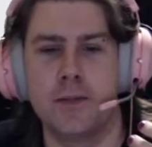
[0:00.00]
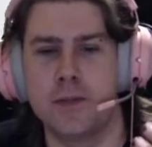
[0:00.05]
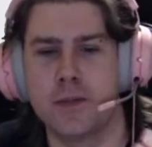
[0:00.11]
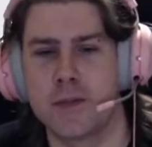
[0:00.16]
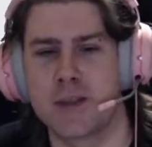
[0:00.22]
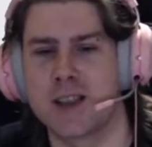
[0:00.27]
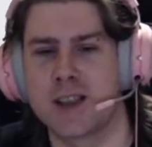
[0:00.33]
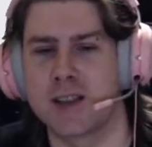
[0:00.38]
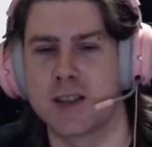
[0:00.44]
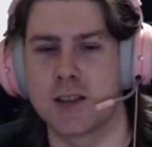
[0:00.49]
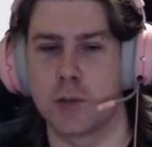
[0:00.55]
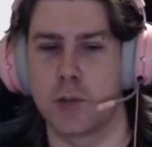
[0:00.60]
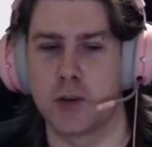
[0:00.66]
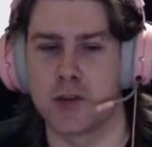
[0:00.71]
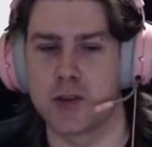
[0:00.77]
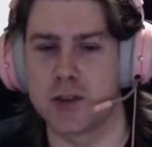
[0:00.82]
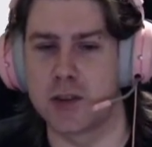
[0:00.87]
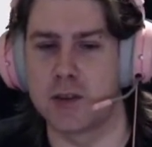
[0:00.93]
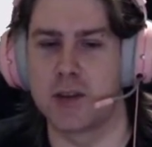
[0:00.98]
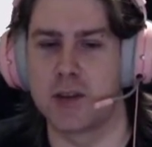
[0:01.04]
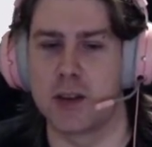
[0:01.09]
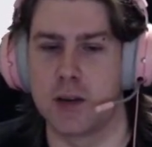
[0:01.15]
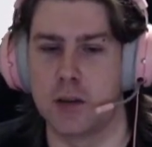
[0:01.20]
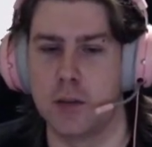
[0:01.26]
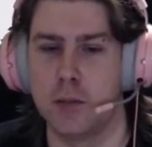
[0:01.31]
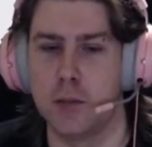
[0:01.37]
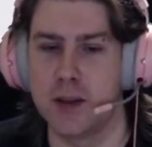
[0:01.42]
this is a positive thing.
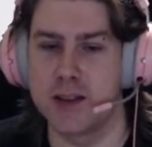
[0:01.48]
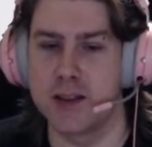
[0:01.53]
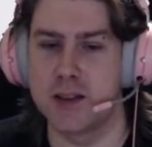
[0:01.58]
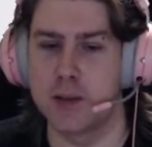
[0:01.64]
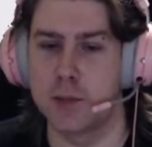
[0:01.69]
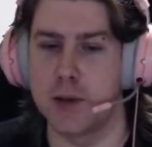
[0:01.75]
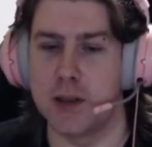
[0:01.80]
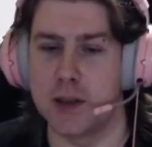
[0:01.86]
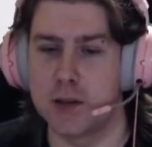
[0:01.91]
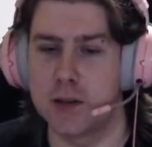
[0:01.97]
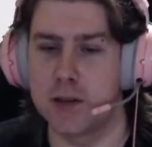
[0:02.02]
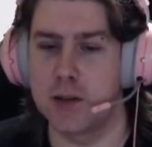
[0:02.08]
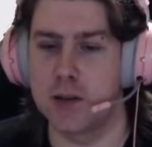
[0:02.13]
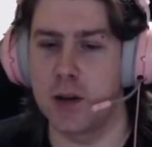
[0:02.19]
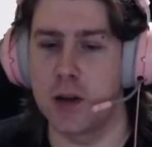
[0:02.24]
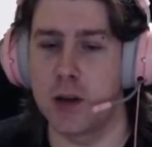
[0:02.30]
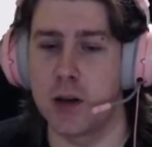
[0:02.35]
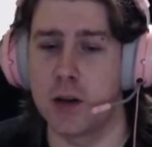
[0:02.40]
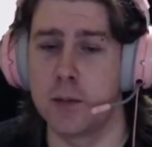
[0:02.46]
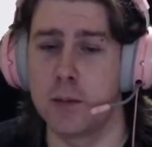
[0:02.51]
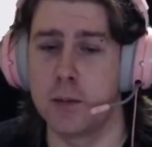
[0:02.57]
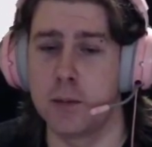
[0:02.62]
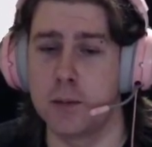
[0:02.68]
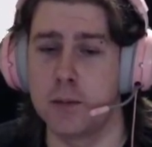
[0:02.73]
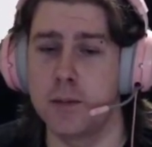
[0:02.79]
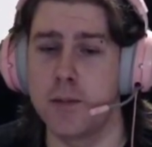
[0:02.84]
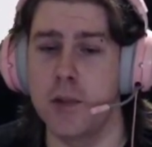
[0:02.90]
Blitz speed,
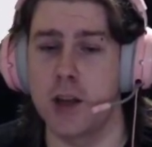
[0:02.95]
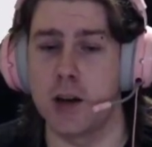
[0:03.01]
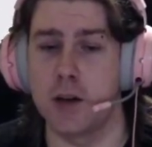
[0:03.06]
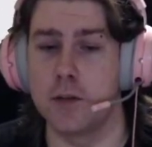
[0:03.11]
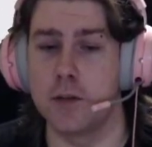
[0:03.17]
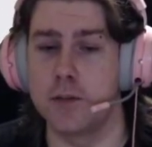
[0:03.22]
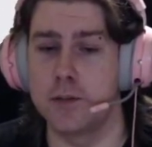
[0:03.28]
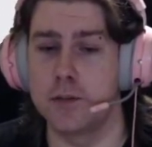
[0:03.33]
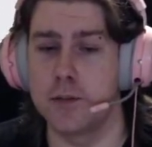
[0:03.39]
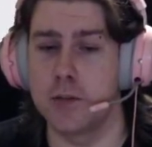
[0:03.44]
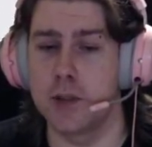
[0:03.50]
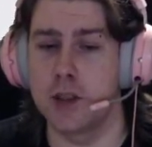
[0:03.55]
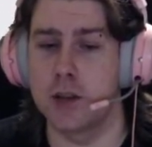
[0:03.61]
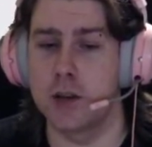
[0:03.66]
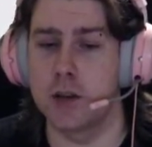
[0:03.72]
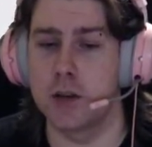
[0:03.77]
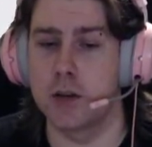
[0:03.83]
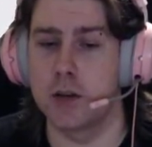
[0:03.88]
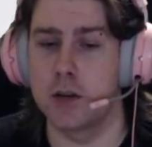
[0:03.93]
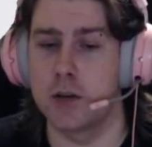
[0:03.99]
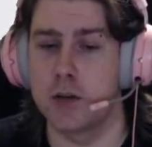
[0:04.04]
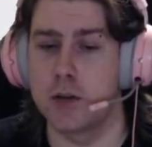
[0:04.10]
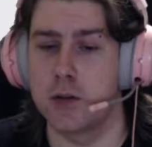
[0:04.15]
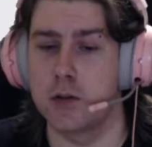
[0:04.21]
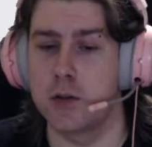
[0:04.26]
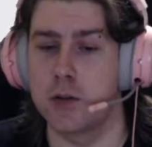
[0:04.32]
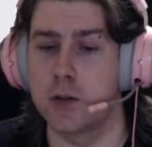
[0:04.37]
yeah,
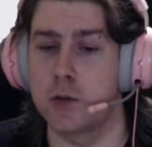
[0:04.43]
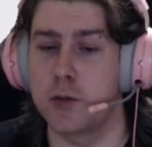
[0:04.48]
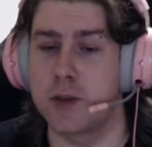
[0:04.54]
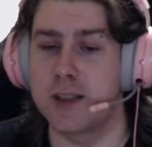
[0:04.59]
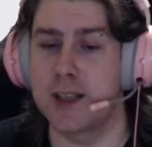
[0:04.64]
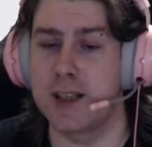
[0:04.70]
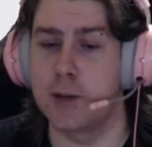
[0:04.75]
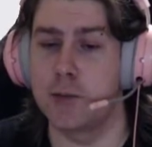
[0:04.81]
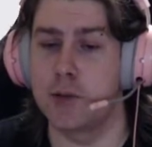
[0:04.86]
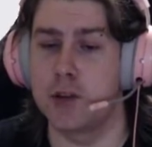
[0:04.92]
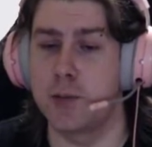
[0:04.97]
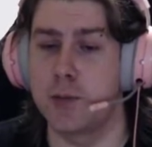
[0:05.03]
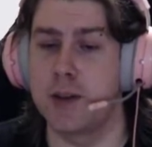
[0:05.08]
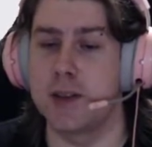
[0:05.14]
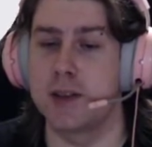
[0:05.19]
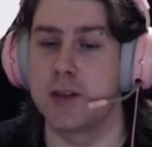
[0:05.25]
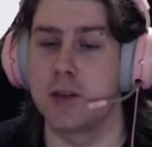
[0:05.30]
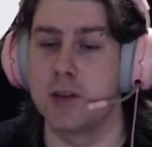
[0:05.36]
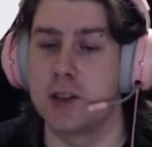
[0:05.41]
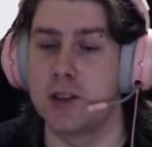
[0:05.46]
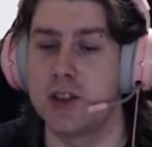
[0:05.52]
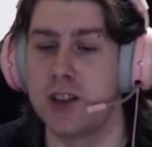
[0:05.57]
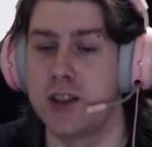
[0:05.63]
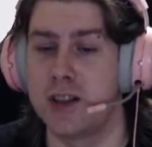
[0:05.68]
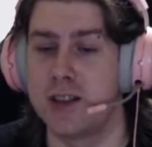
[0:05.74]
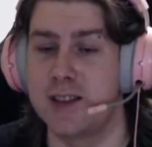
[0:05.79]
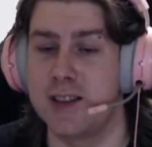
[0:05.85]
to increase damage based on
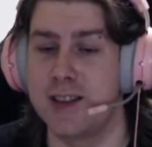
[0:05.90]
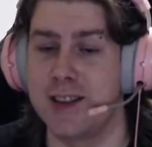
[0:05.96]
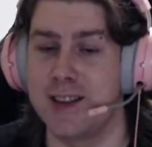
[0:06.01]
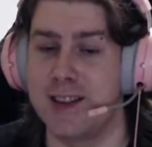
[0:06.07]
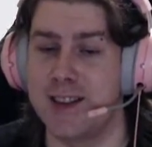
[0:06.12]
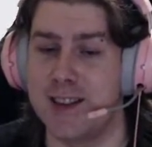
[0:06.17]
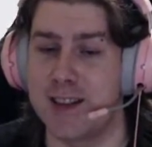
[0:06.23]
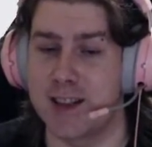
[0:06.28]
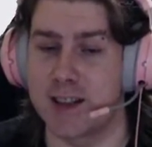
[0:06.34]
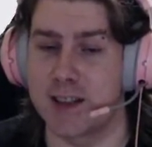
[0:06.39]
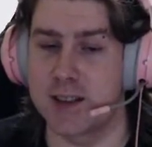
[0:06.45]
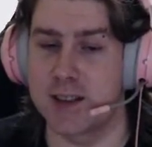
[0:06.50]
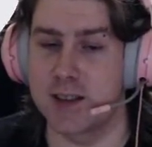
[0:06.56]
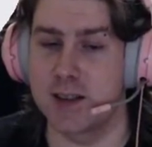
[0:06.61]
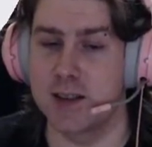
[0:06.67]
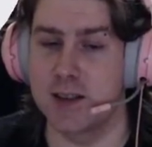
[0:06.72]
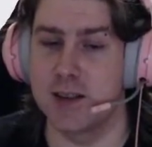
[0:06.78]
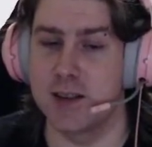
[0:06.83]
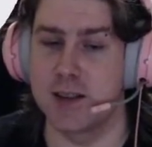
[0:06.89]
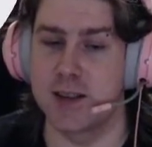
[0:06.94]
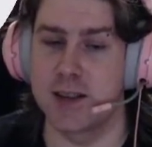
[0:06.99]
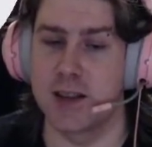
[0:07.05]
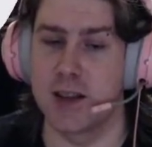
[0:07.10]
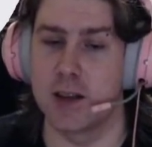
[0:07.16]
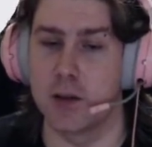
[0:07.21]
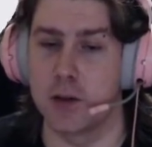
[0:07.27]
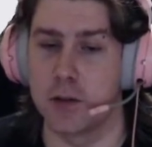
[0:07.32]
agility and dex
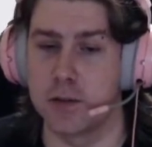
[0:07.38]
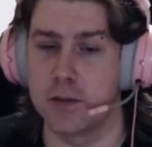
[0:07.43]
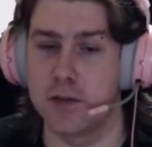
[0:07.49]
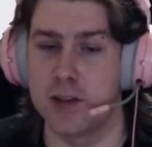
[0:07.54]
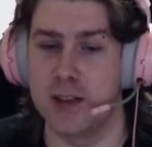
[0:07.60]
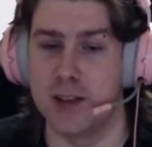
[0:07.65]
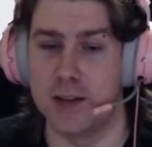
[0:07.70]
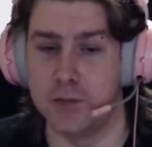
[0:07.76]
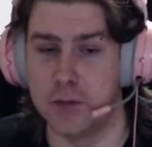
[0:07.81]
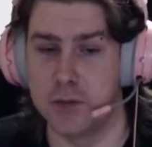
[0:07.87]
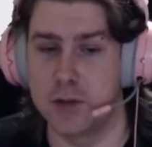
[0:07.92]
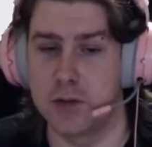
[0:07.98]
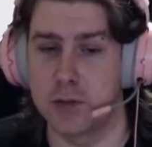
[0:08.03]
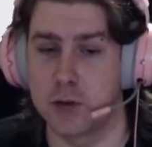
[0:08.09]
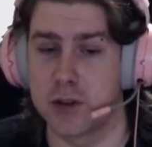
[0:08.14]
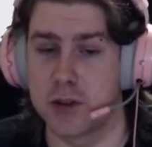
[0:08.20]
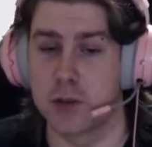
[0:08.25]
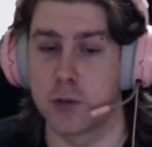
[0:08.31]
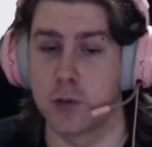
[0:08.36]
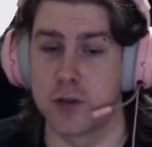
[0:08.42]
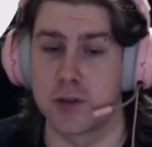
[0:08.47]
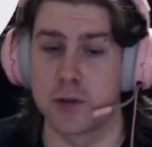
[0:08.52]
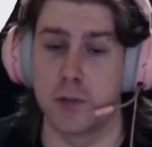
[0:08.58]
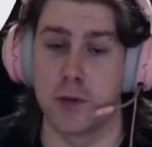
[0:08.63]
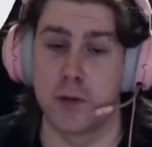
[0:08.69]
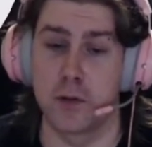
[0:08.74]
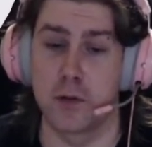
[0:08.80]
instead of int, which it was
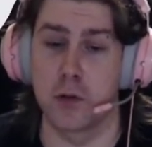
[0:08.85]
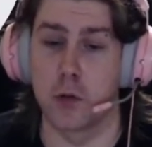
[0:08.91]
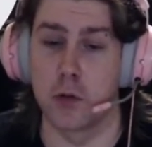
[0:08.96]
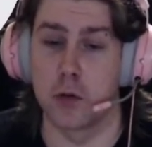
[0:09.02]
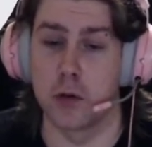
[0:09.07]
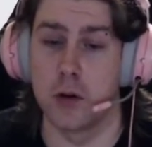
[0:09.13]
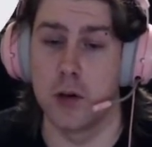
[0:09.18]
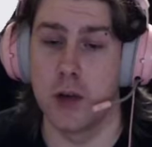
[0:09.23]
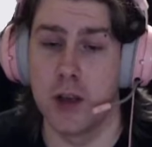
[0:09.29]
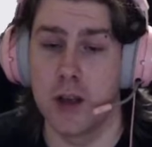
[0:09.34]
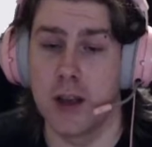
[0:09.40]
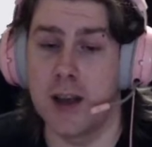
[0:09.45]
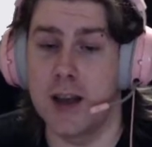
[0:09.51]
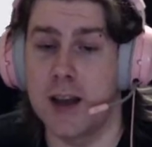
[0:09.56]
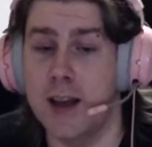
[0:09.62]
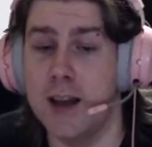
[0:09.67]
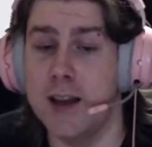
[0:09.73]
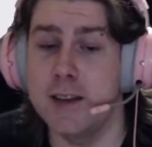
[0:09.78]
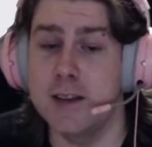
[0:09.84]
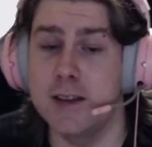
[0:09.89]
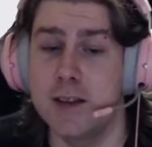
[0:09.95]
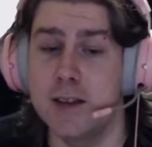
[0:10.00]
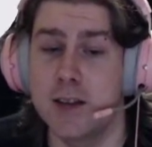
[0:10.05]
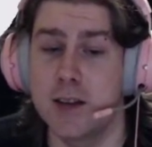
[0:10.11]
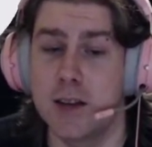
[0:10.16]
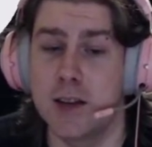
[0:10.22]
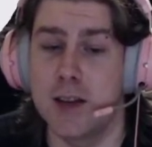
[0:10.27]
before. And
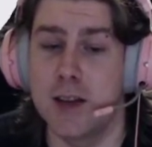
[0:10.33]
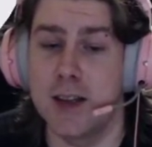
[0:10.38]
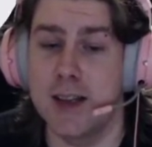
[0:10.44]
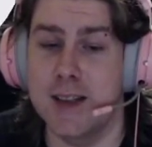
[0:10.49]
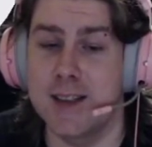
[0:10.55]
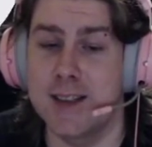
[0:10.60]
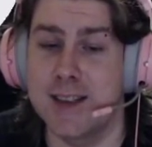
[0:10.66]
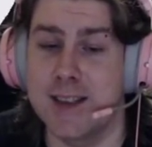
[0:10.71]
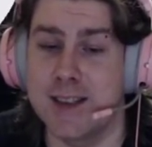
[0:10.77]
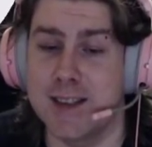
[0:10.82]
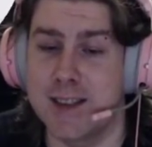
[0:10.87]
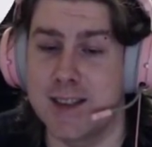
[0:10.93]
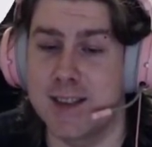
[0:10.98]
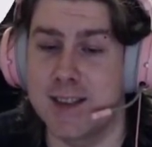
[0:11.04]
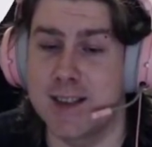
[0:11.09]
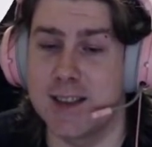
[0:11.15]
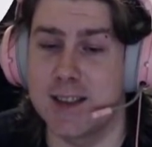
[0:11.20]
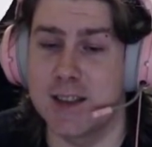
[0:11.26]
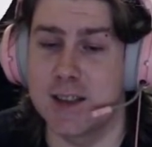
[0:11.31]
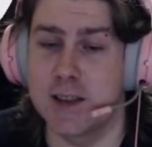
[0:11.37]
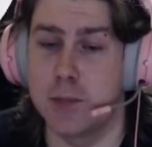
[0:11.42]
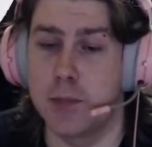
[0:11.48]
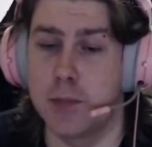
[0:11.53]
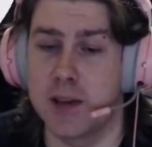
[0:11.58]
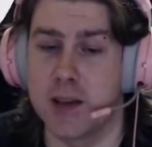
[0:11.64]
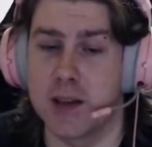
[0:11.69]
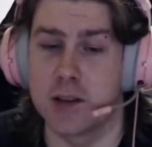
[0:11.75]
this is
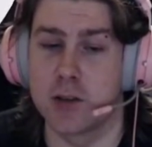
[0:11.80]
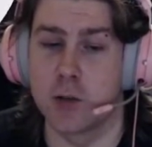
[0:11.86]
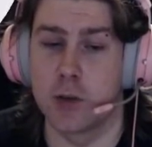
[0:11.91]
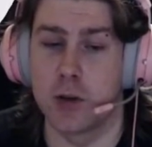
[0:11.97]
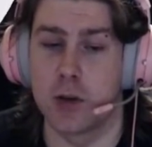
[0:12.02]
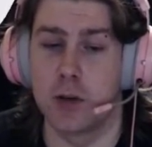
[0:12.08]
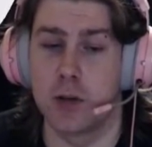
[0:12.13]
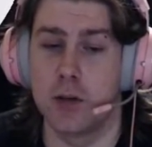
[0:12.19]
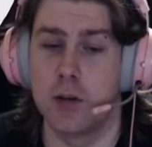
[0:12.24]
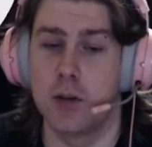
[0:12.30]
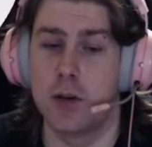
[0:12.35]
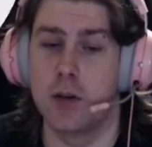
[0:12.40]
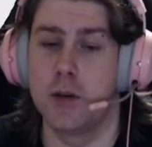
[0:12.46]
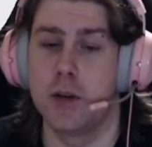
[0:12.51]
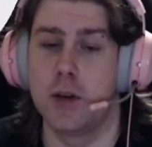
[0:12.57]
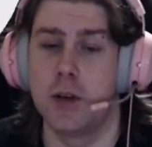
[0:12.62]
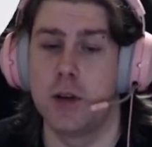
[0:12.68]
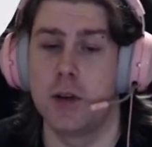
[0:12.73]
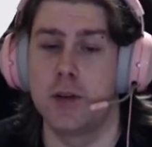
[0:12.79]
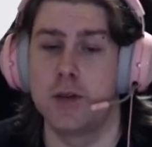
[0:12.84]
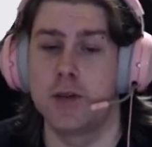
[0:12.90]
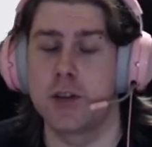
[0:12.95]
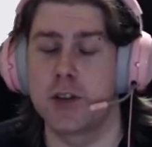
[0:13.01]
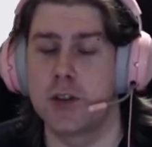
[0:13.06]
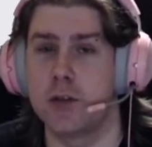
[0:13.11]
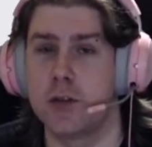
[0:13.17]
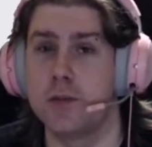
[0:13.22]
big as well.
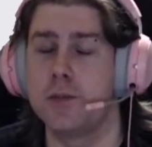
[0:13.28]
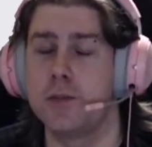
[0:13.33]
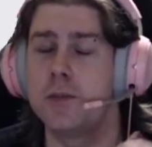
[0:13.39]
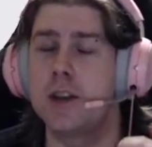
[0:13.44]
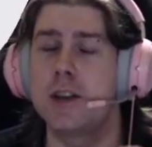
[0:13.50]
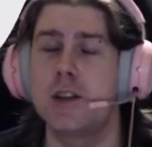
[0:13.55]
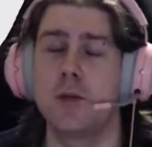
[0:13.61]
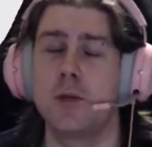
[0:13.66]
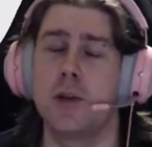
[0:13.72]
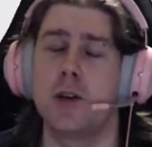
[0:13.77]
So, as you may